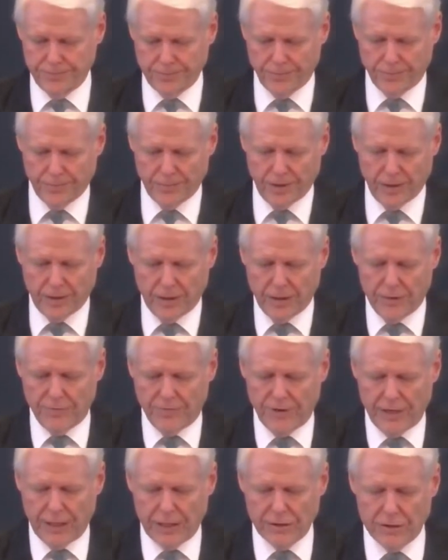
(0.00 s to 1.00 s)
In
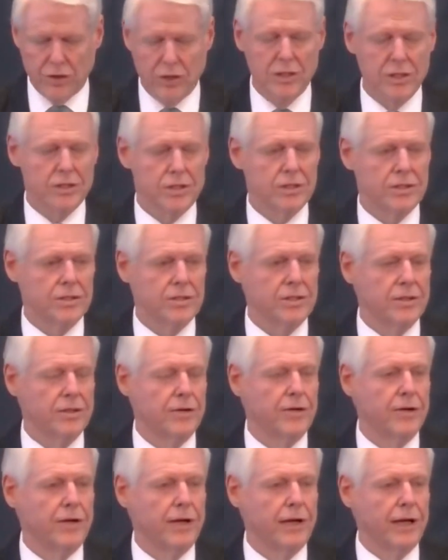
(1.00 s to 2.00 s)
fact, Jesus
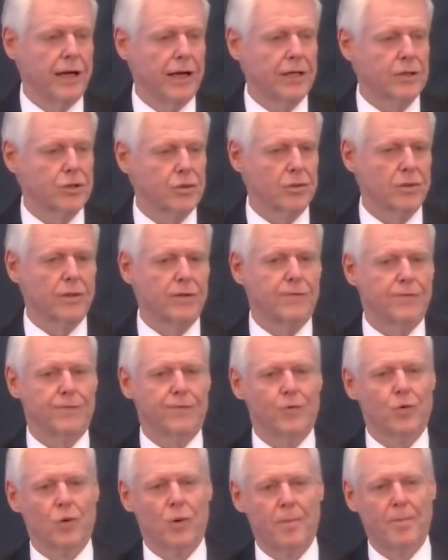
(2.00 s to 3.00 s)
actually
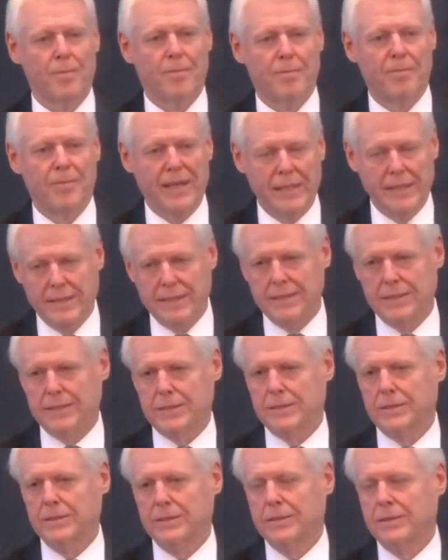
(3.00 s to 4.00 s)
forbids
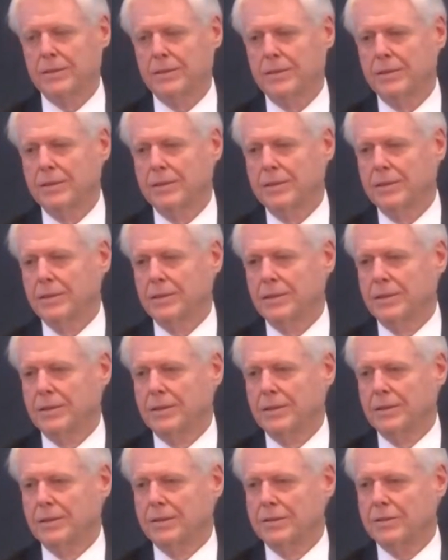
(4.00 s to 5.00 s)

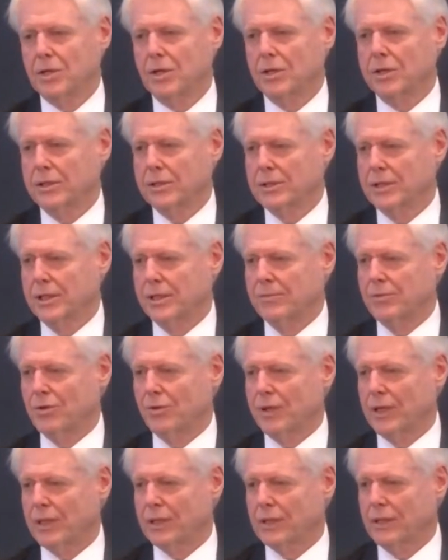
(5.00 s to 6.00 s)
talking to him
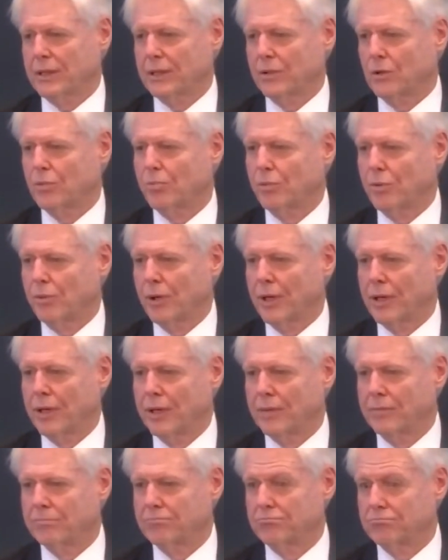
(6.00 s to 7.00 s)
directly or praying.
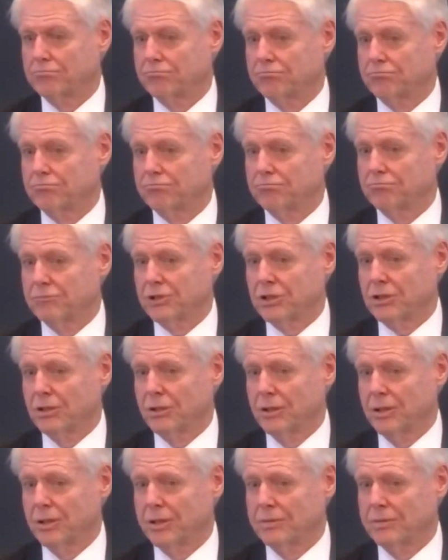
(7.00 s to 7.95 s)
Do you know that?